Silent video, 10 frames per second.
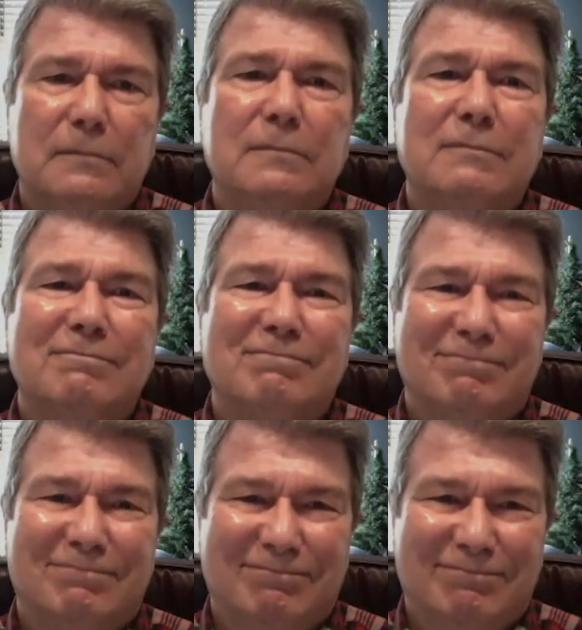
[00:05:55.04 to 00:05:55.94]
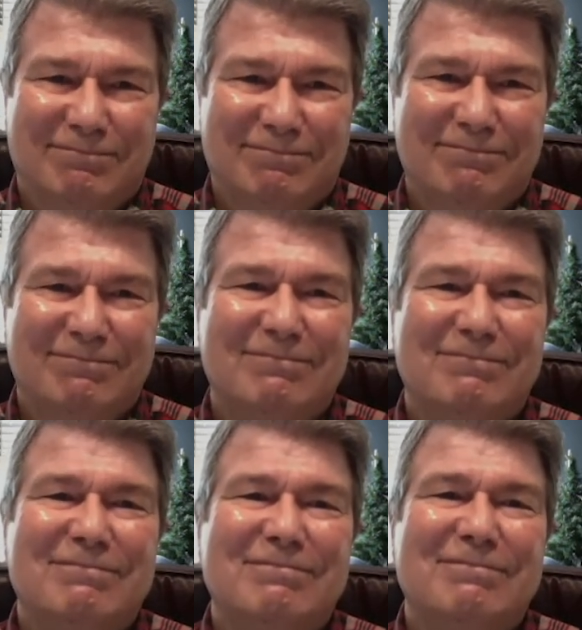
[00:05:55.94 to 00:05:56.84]

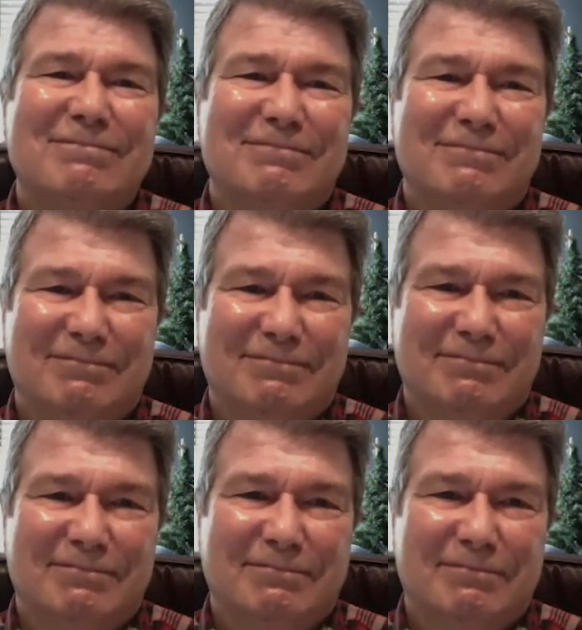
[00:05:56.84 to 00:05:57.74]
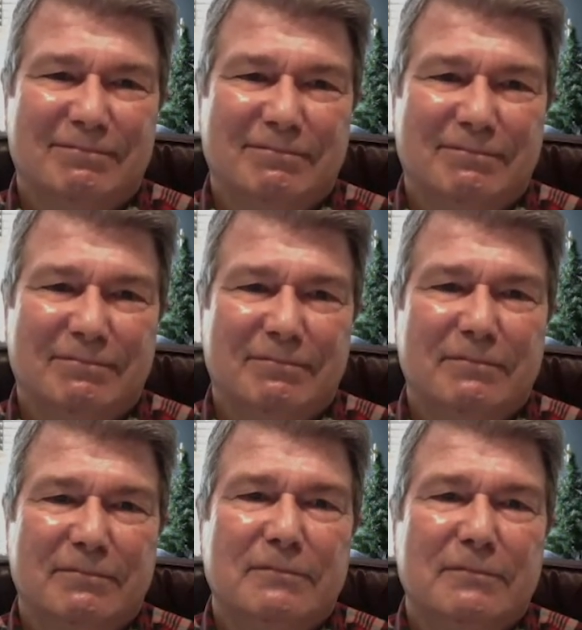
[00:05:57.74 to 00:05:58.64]

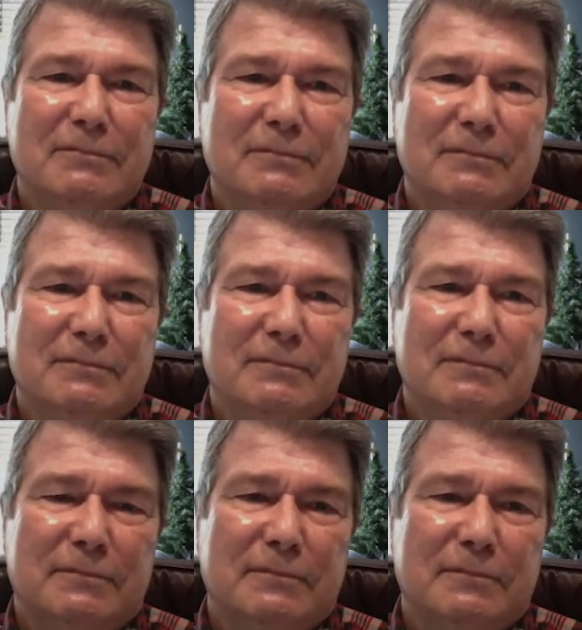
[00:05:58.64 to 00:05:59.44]
(not speaking)